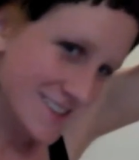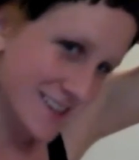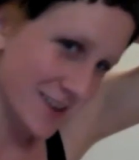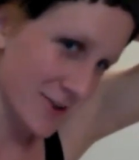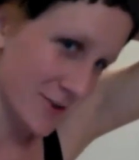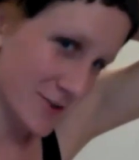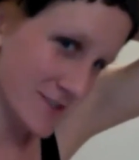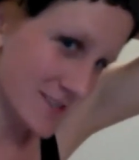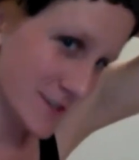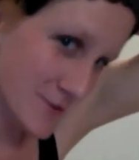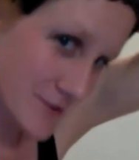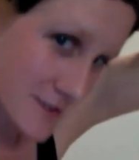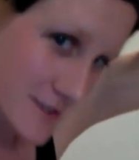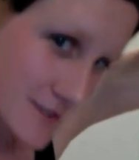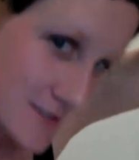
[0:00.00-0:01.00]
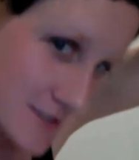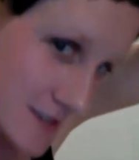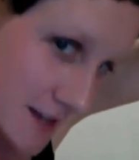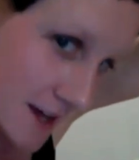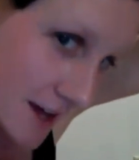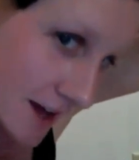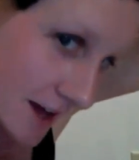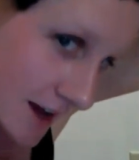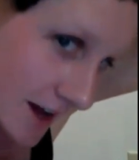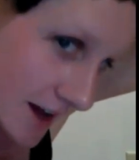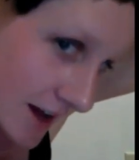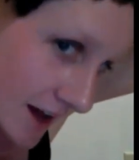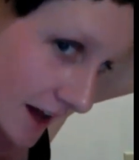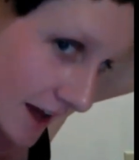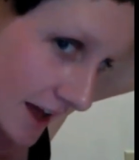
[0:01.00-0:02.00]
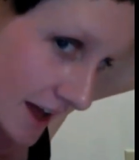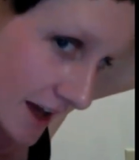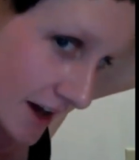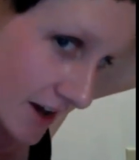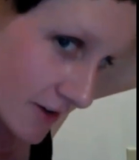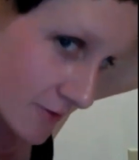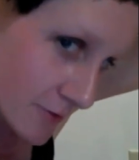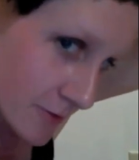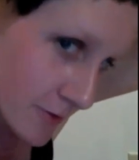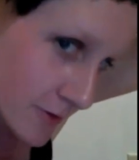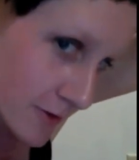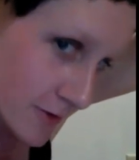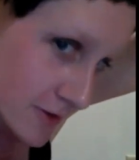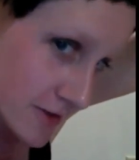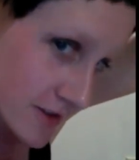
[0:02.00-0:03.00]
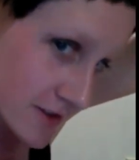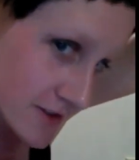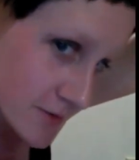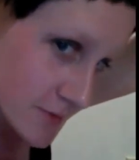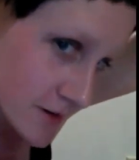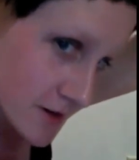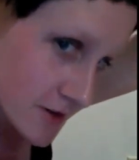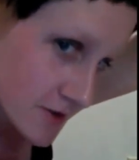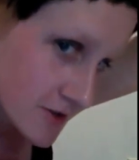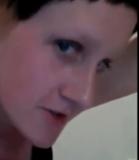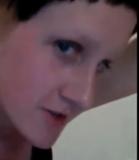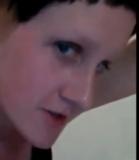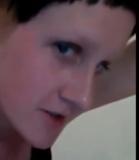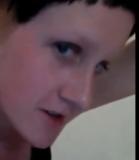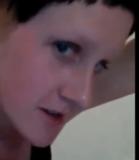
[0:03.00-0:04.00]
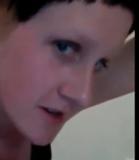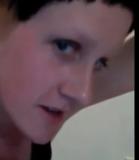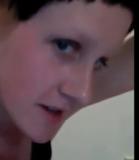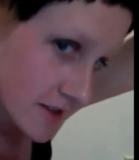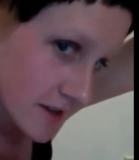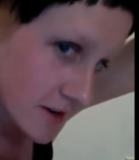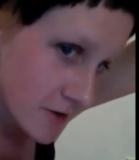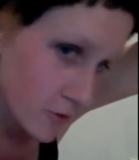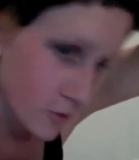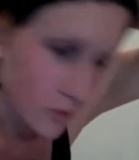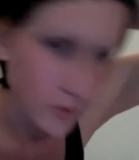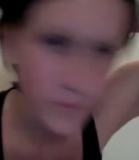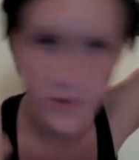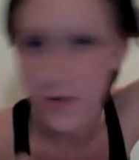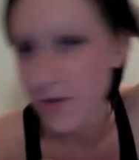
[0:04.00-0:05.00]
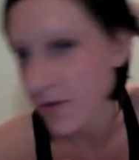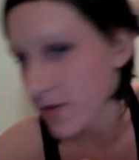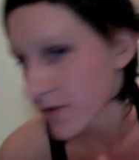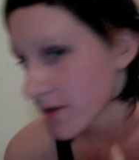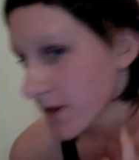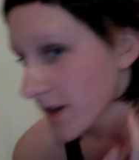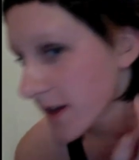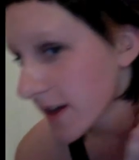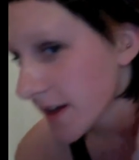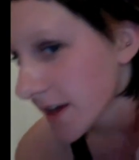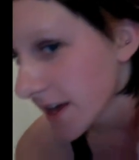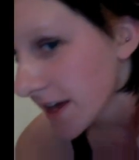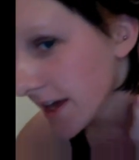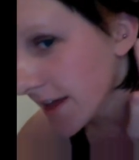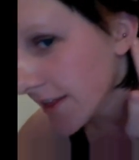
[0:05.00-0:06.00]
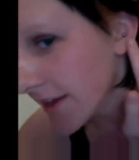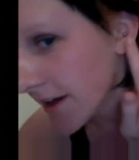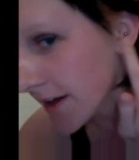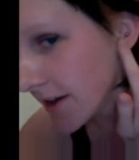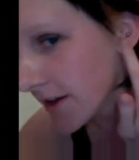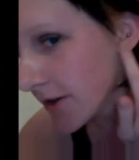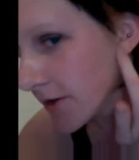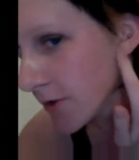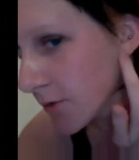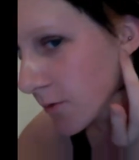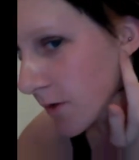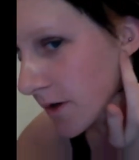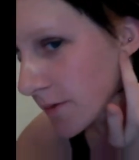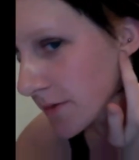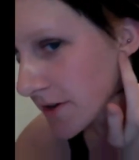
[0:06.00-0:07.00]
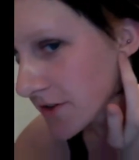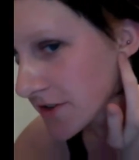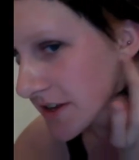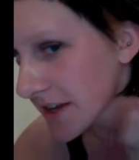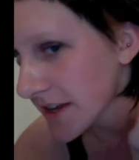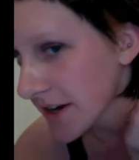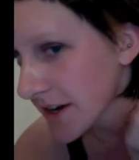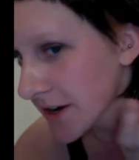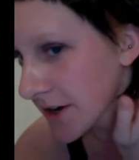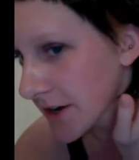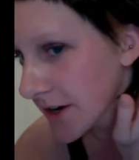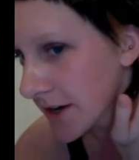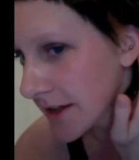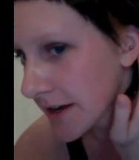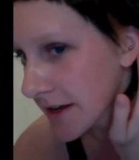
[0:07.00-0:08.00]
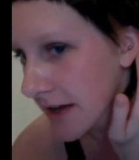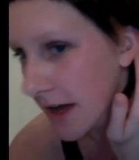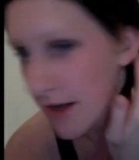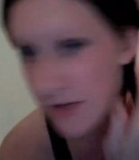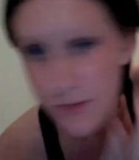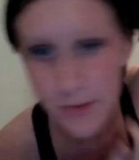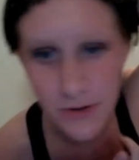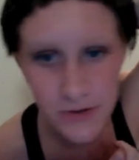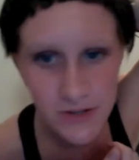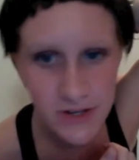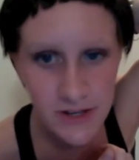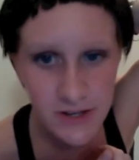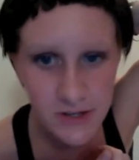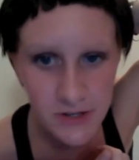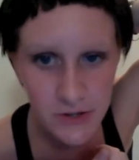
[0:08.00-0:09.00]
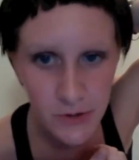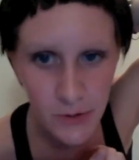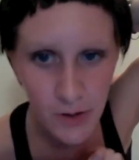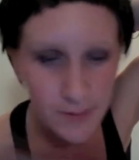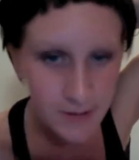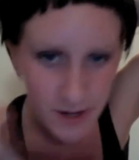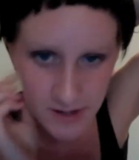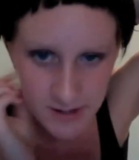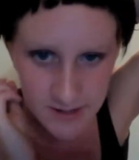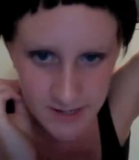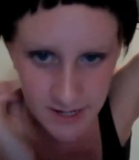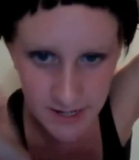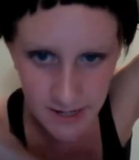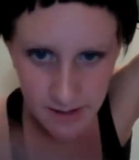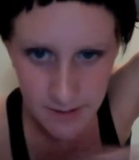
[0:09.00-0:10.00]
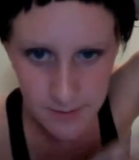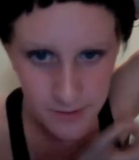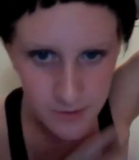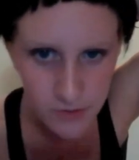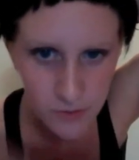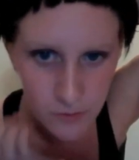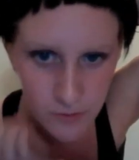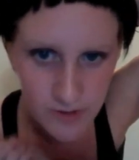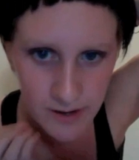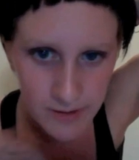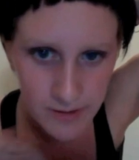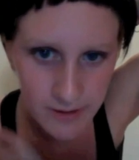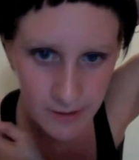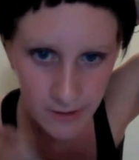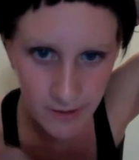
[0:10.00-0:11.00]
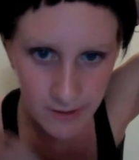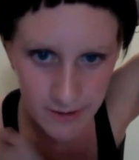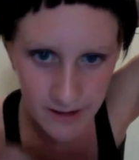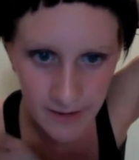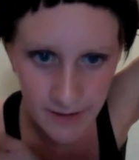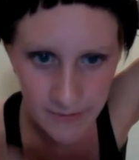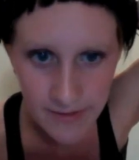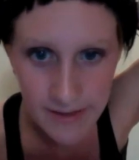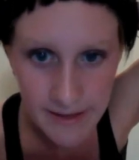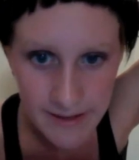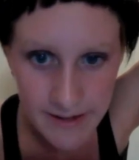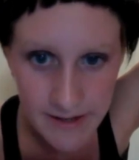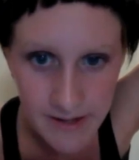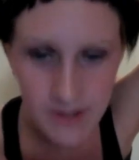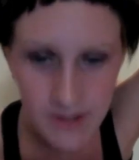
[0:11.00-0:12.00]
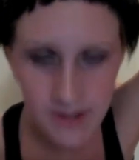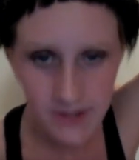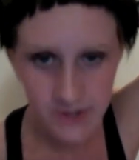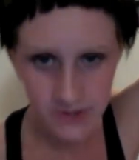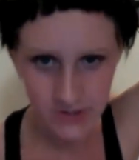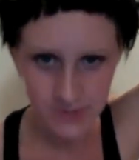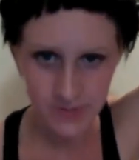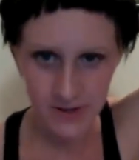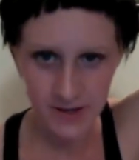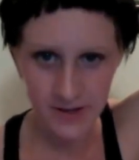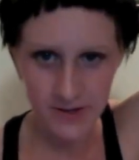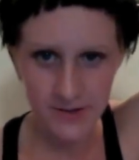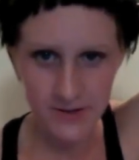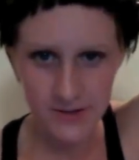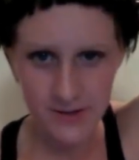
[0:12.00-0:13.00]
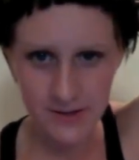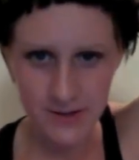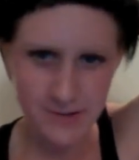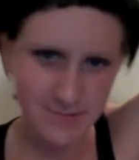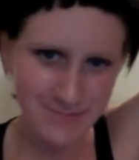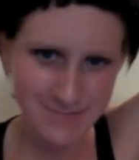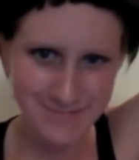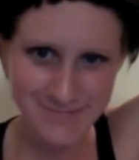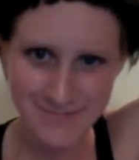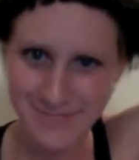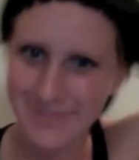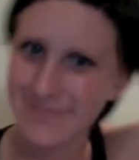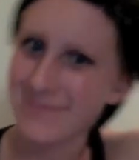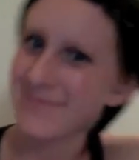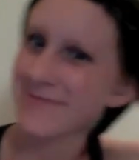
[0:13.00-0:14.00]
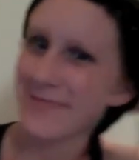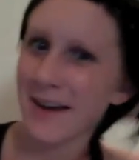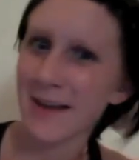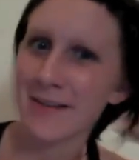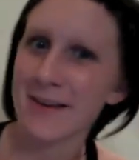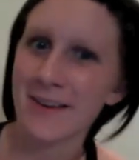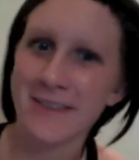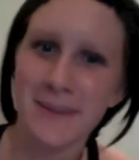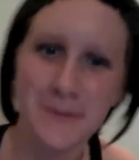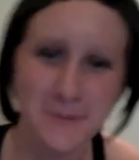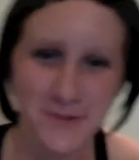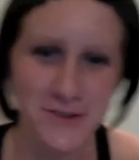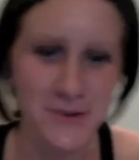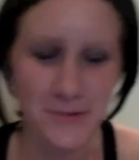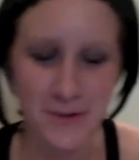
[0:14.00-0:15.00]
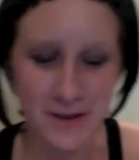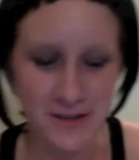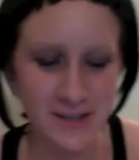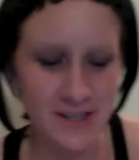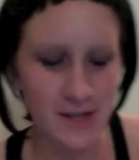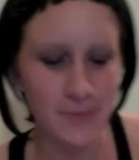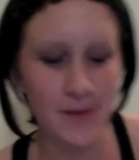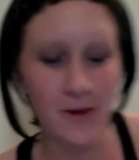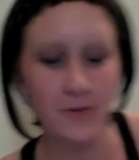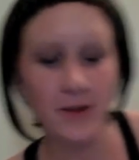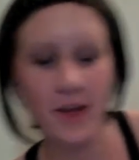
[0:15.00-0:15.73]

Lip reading: of hard to see with this. I have this pierced, and then an orbital, and then one piercing here, and then a conch piercing. So I'm not going to take any of the jewelry out that I already have in, just because I like them, so I'm not going to take them out.